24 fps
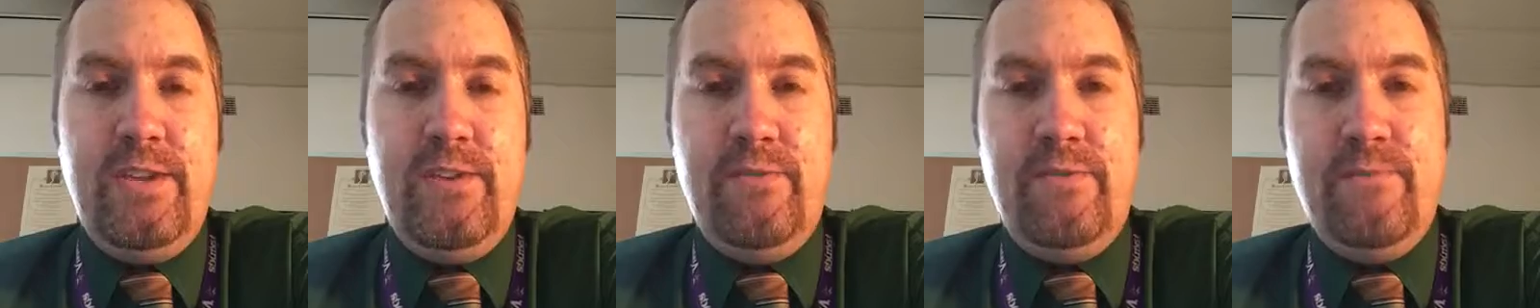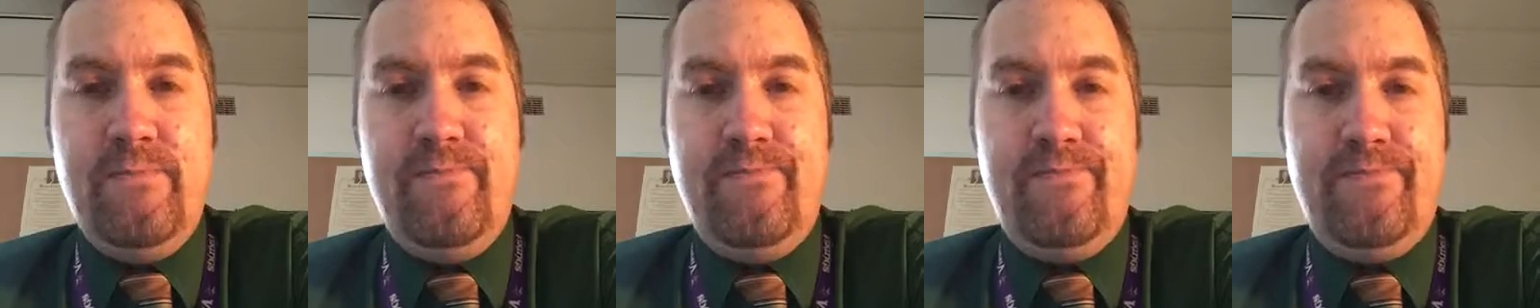
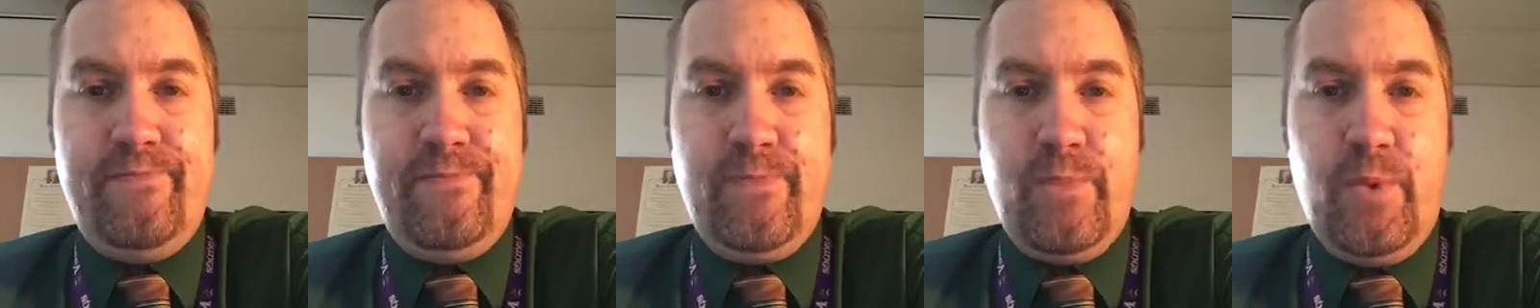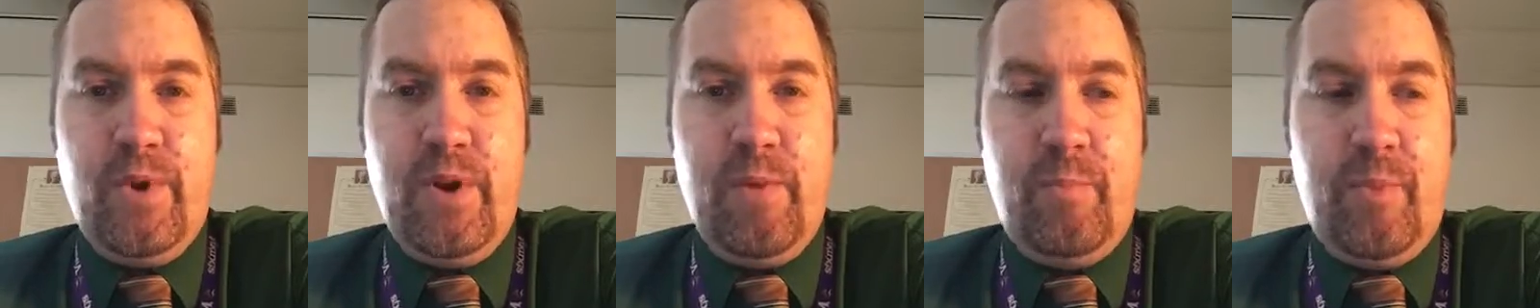you
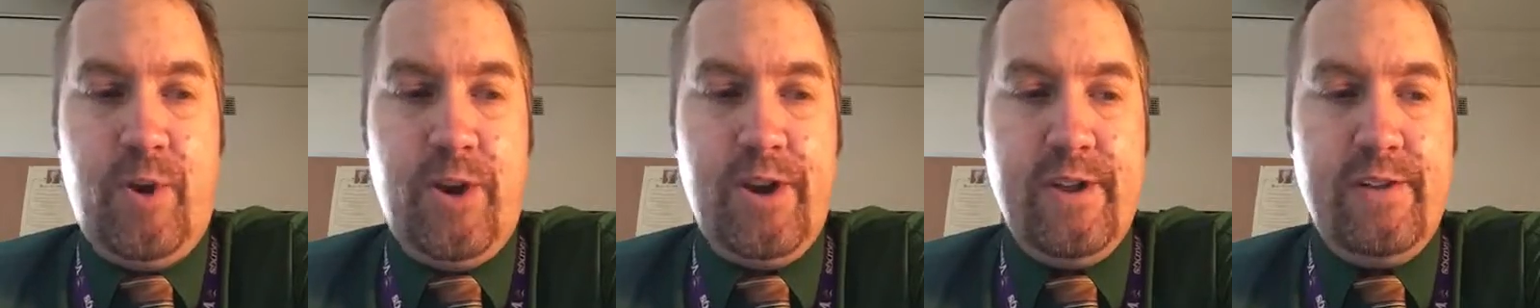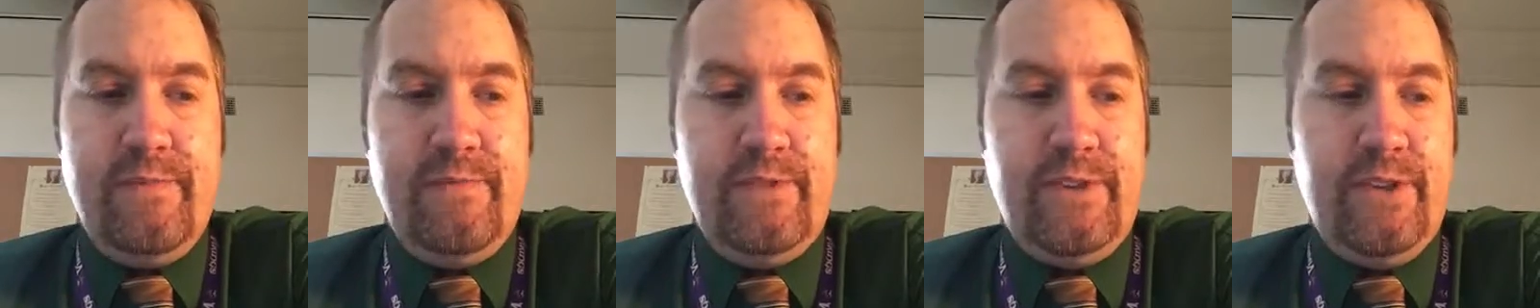were a
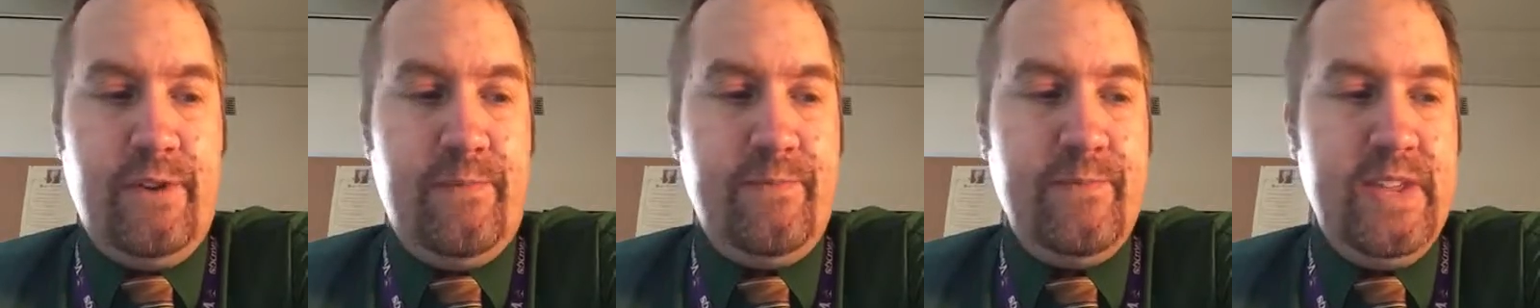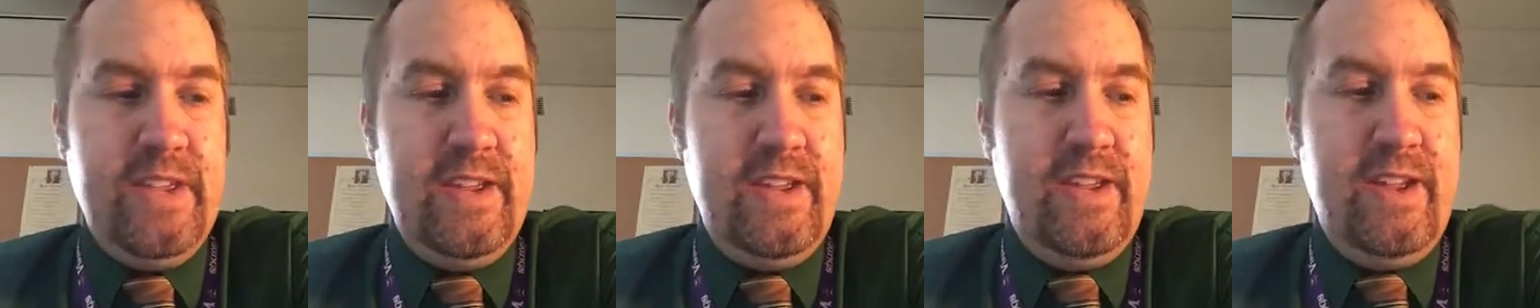part of. So
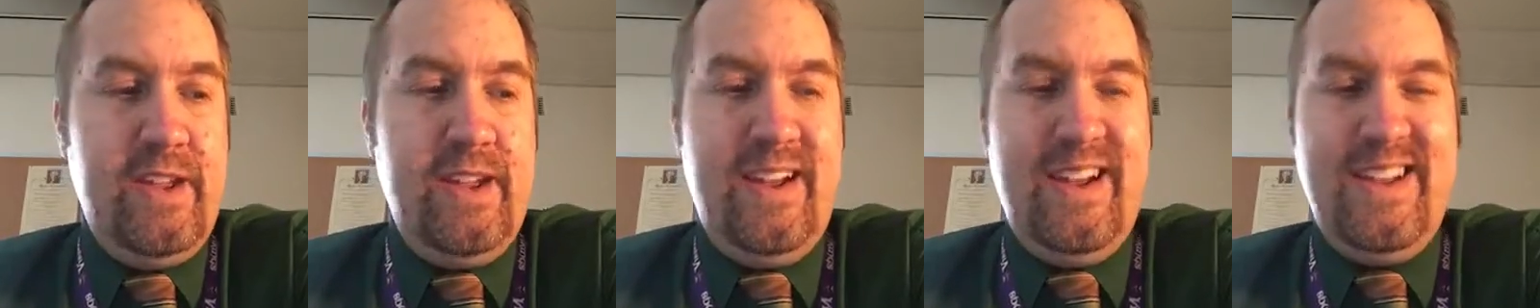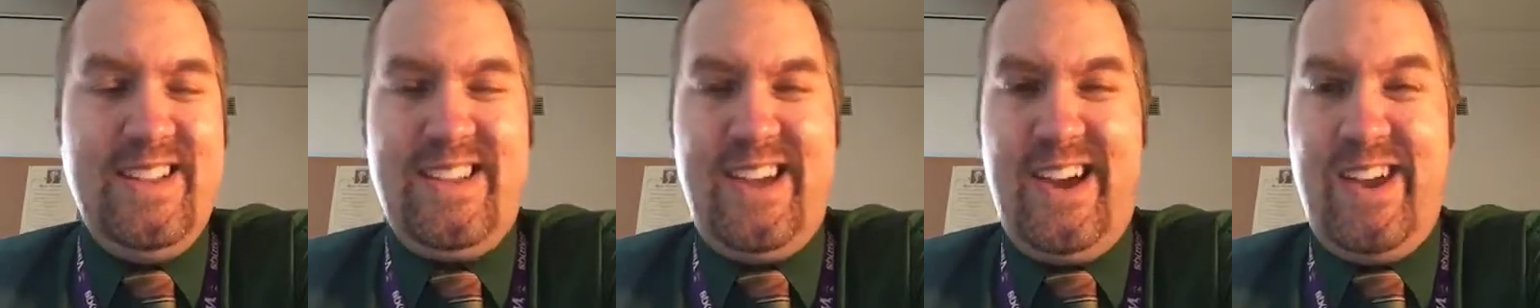
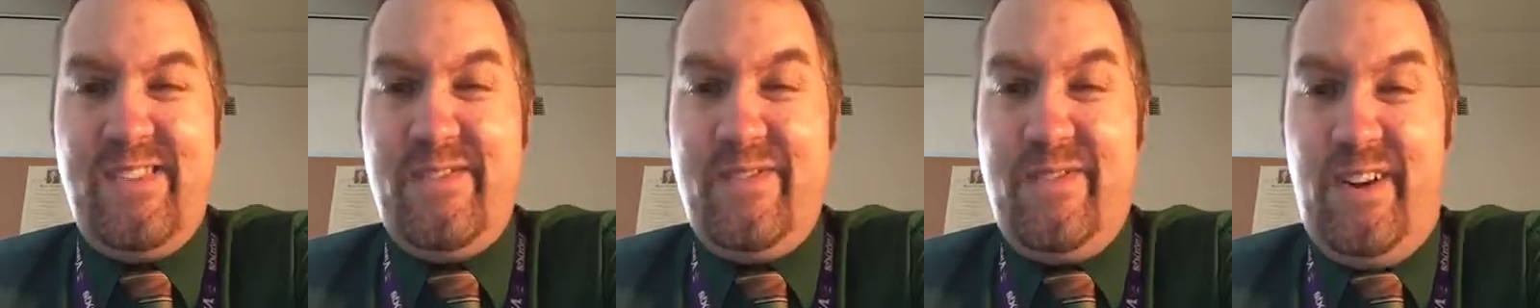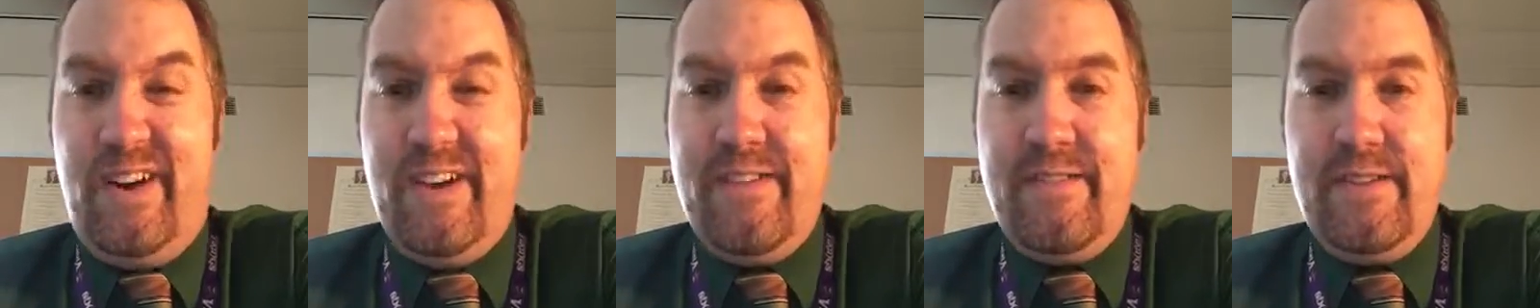it's kind of
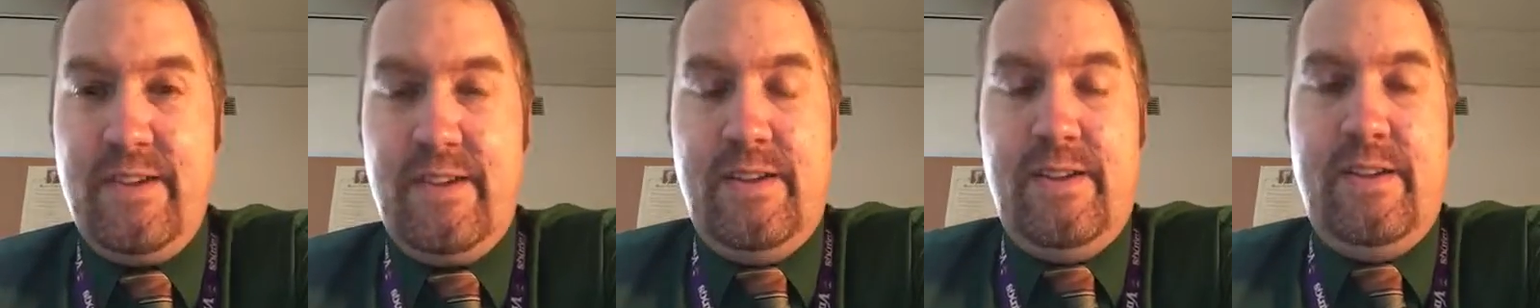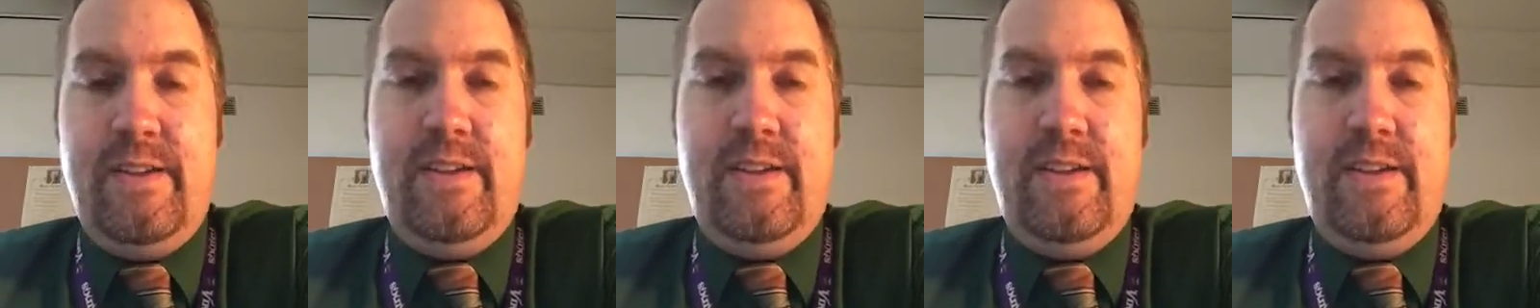fun.